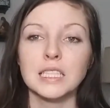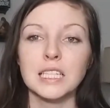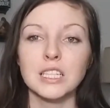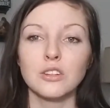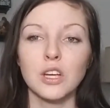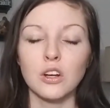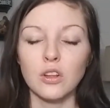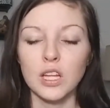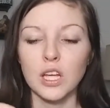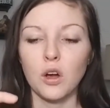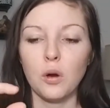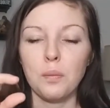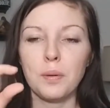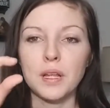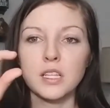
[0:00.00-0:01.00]
you can only
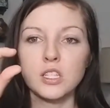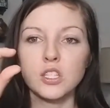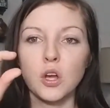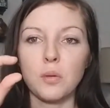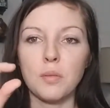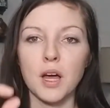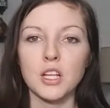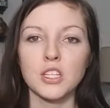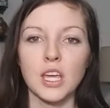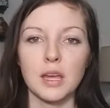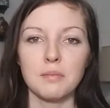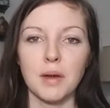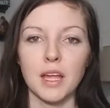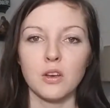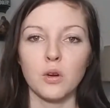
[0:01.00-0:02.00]
open so much,
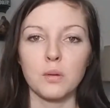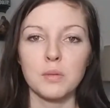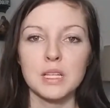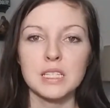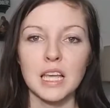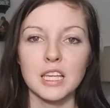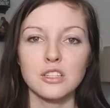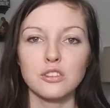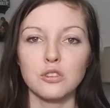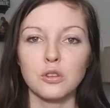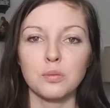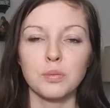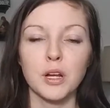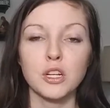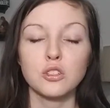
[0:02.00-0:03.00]
and my normal size
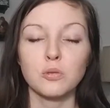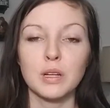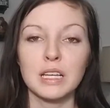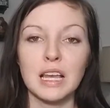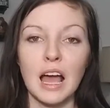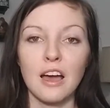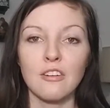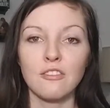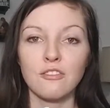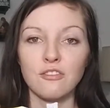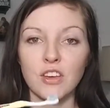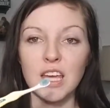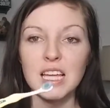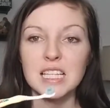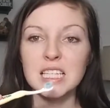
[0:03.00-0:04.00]
toothbrush would not
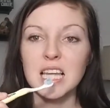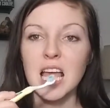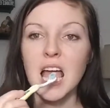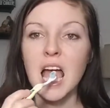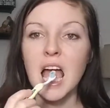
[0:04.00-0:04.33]
fit